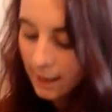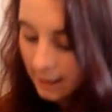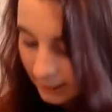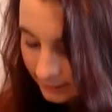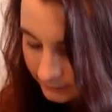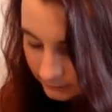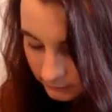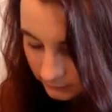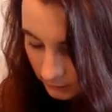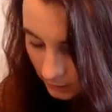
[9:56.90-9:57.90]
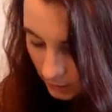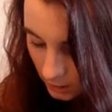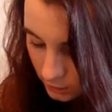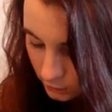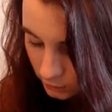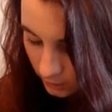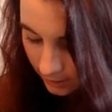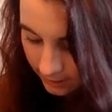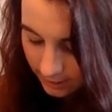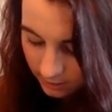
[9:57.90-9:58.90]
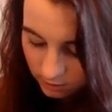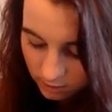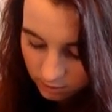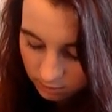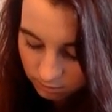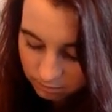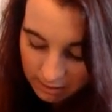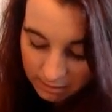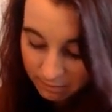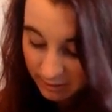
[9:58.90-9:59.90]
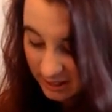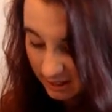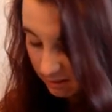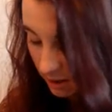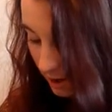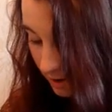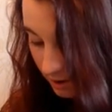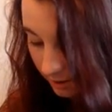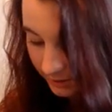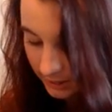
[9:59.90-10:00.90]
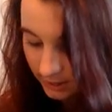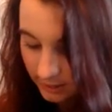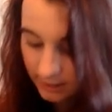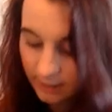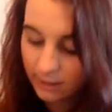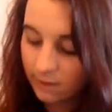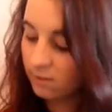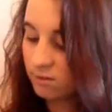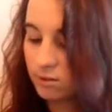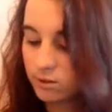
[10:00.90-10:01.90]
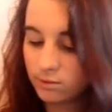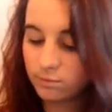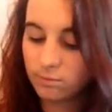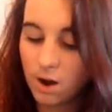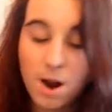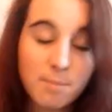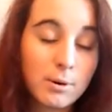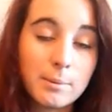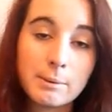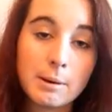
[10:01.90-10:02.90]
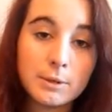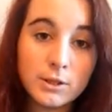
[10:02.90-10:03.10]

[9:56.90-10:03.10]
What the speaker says: And so yeah, that's been brilliant. I love it, and I probably won't be